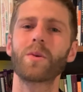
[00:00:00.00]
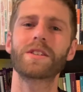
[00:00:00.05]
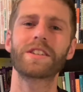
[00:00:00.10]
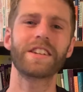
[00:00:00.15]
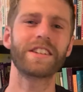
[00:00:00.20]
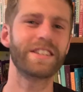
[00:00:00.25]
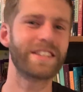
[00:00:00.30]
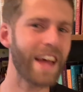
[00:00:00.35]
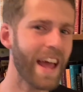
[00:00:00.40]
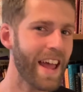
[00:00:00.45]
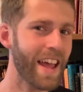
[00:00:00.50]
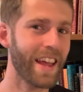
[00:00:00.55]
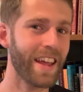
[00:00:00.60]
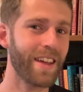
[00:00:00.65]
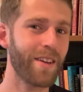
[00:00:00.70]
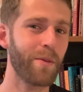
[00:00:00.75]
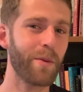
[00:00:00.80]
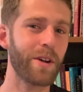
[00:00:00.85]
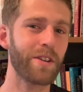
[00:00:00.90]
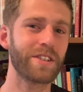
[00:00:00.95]

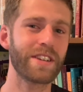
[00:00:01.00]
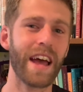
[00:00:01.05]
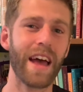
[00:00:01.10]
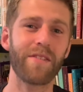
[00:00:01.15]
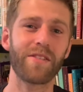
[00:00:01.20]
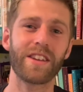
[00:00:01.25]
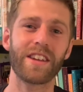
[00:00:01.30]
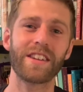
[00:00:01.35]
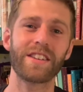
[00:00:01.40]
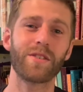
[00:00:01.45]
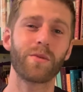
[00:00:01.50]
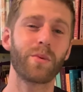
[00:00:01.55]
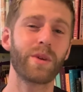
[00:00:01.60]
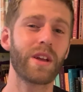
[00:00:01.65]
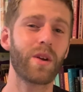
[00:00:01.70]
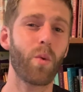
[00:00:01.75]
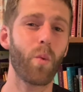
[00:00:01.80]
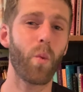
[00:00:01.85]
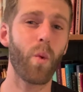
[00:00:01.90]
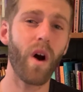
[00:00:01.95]
today we're diving into
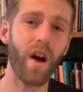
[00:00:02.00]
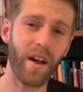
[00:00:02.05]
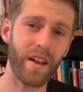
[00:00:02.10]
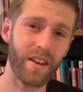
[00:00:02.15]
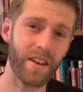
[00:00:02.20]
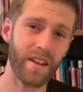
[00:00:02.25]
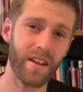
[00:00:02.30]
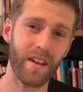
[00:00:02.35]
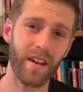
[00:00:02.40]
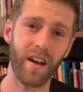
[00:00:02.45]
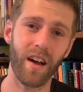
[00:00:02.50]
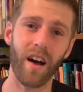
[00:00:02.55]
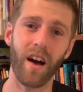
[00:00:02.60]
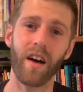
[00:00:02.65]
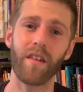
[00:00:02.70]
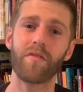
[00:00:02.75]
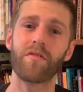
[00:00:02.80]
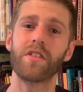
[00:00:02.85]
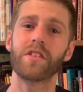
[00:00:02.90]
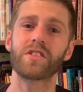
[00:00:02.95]
week 1
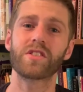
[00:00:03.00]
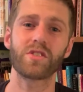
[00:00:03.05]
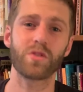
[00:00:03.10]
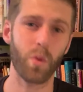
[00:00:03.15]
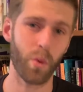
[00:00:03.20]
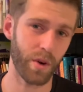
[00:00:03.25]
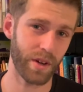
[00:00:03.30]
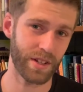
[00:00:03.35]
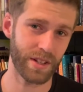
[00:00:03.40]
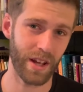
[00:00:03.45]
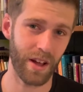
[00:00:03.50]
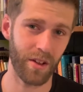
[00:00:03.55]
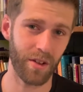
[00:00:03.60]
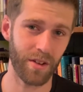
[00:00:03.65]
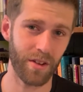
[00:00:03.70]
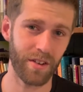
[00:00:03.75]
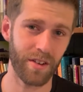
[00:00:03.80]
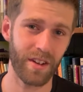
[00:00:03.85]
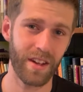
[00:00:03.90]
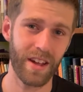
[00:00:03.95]
of the
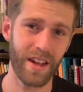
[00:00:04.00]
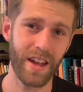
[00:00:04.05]
Storyteller.